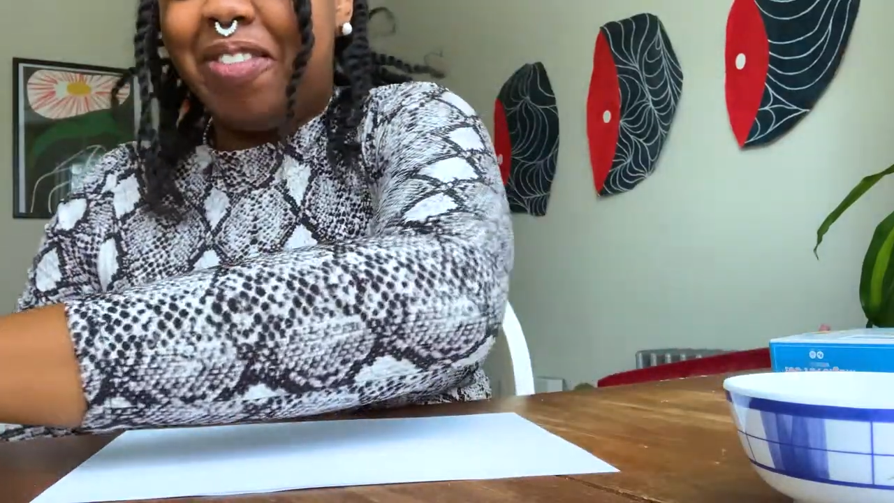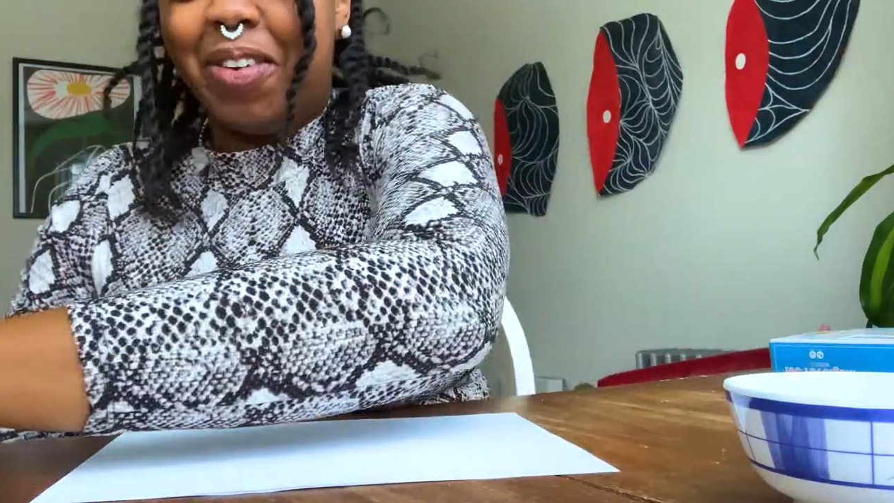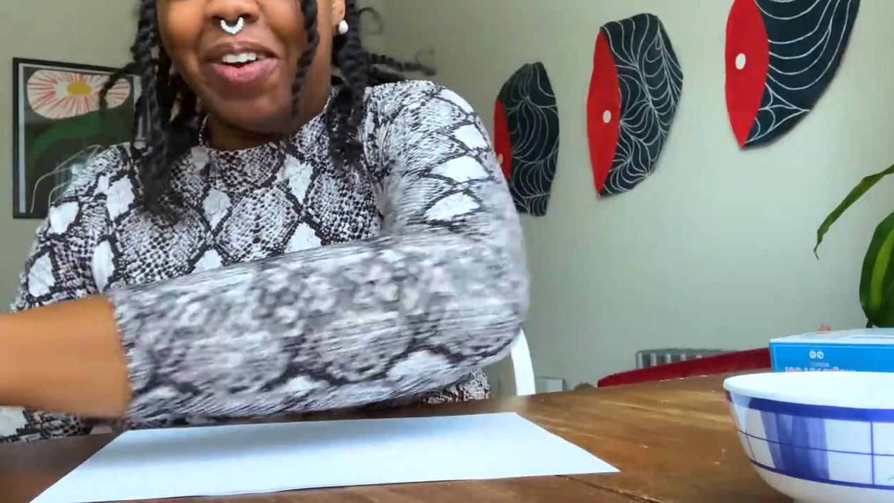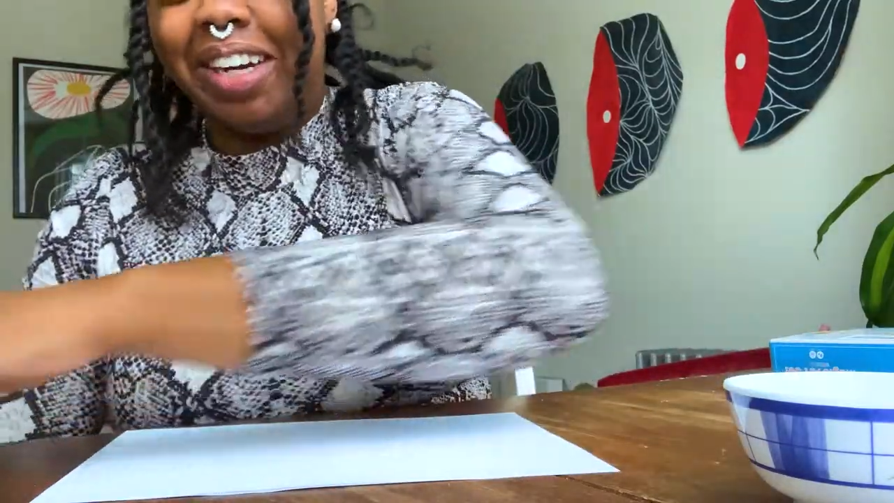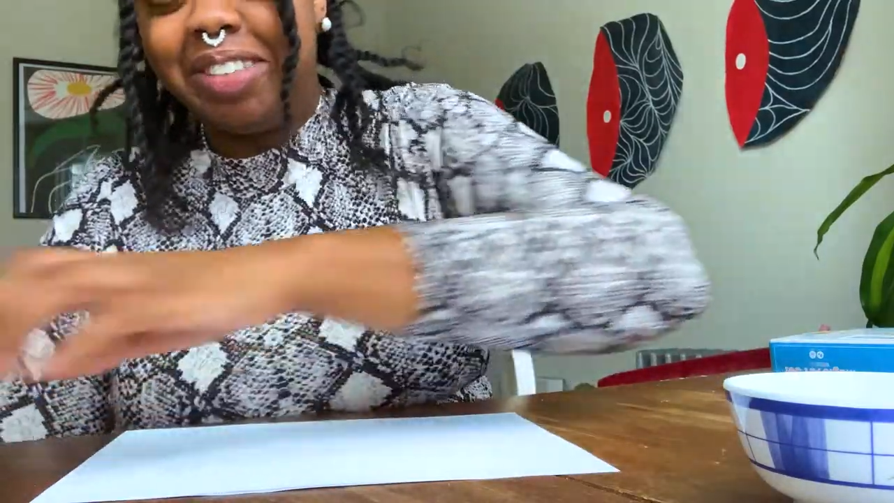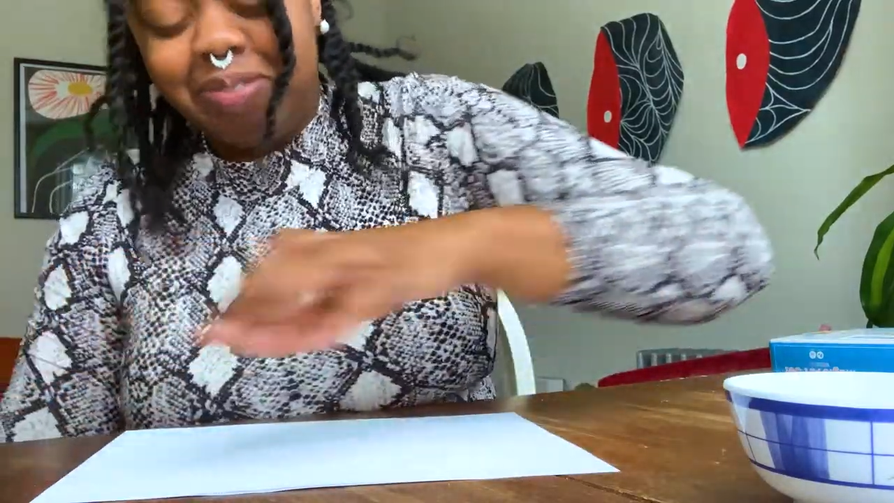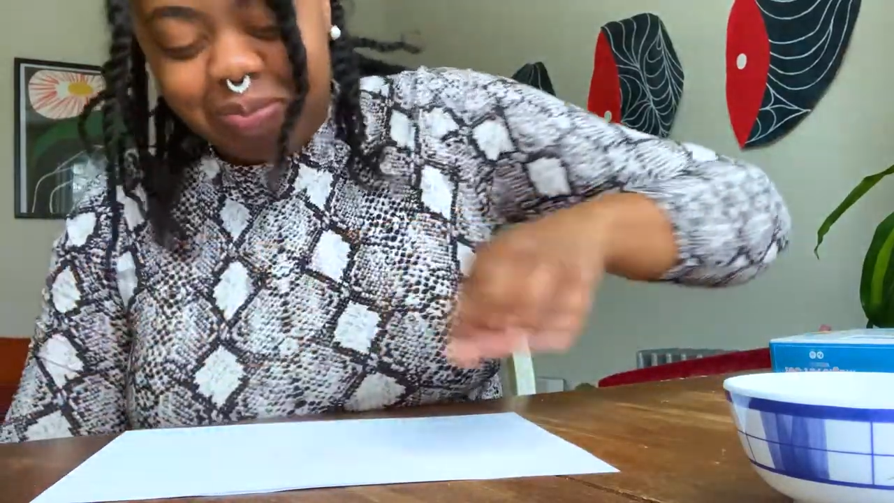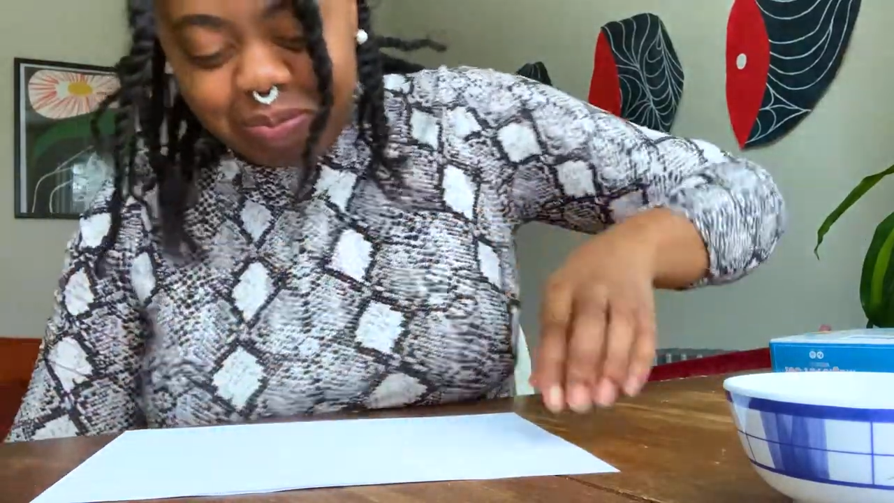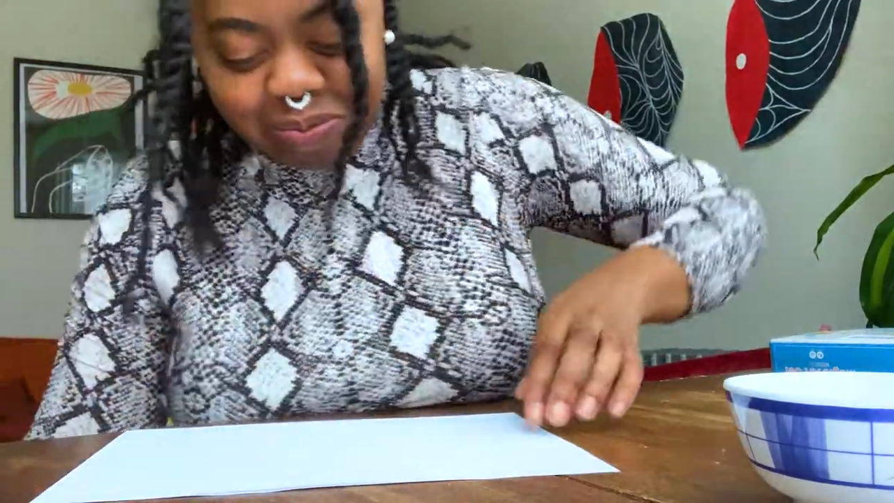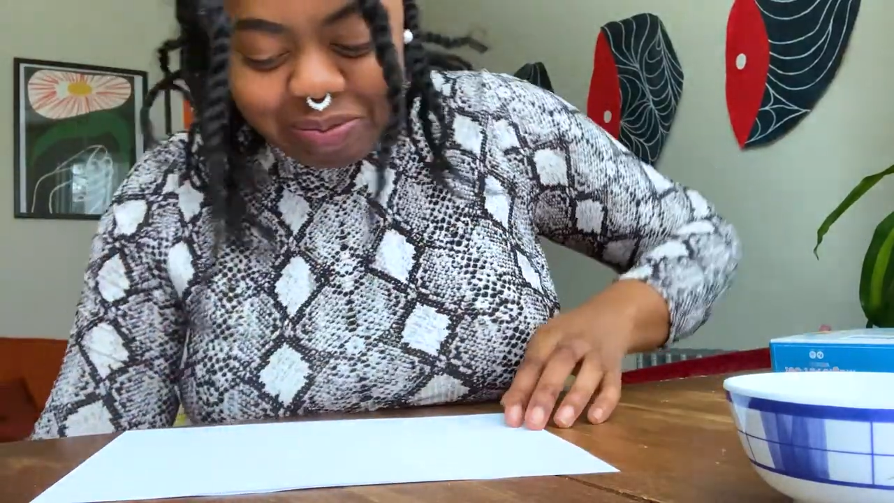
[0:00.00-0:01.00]
for.
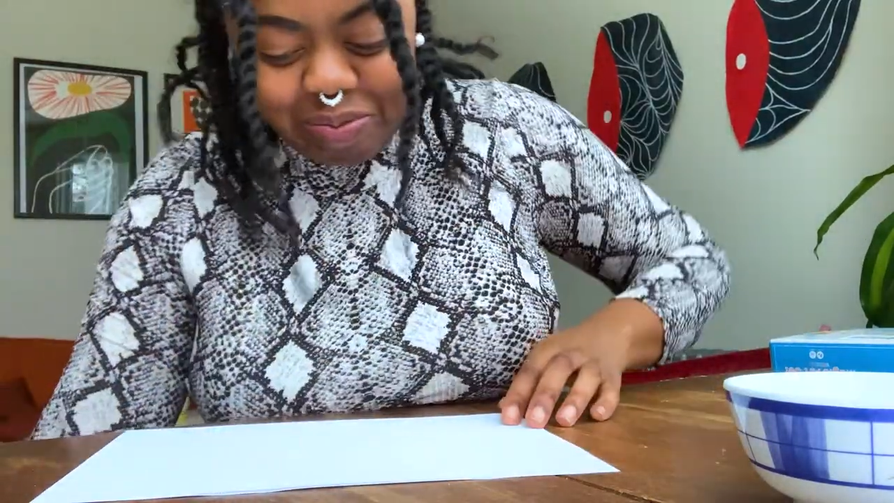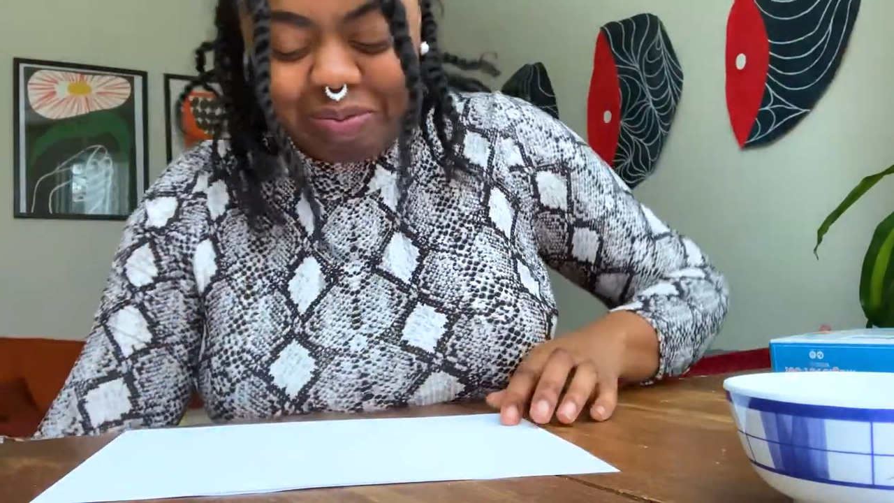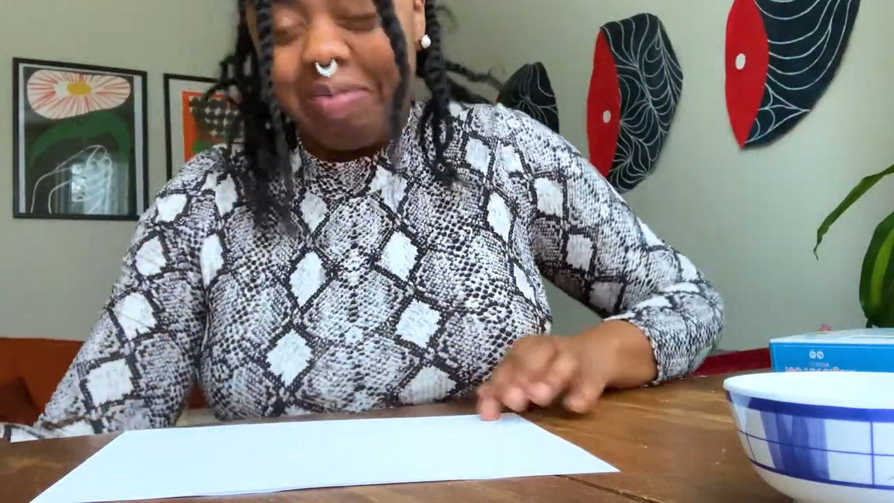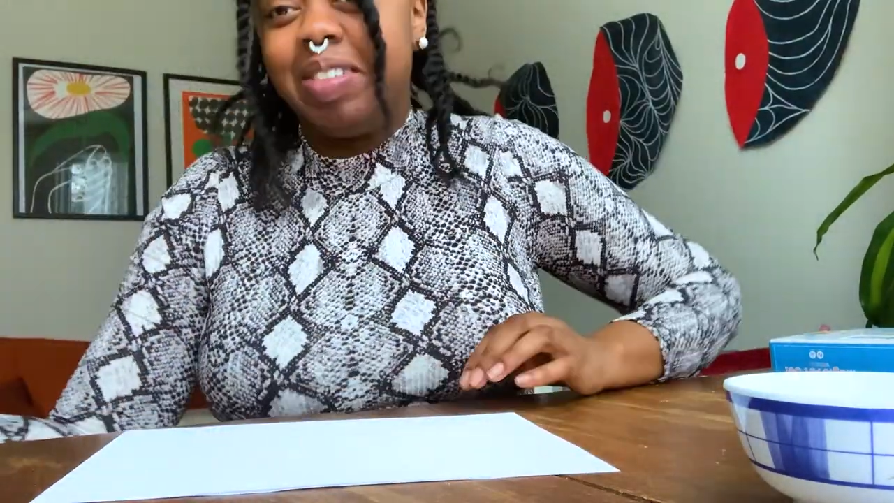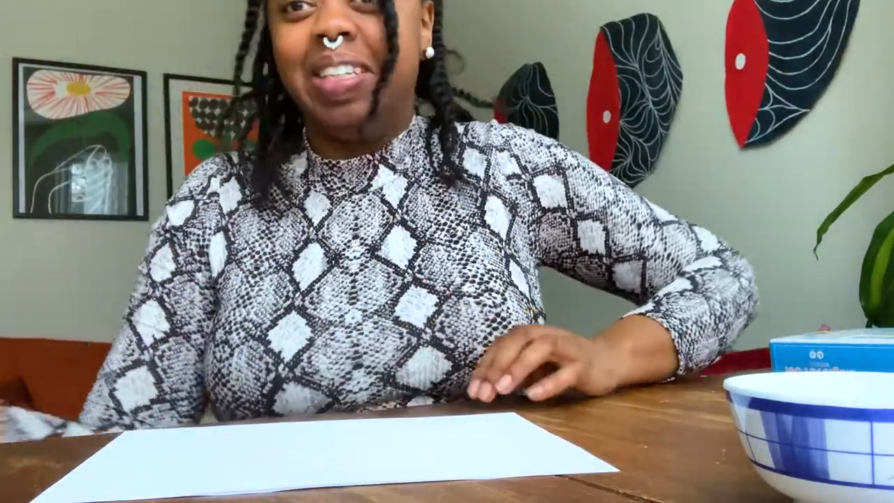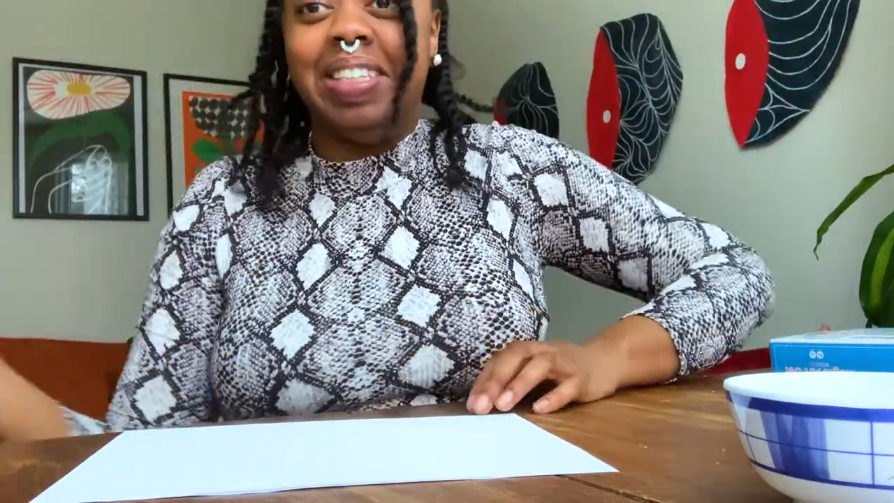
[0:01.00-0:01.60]
At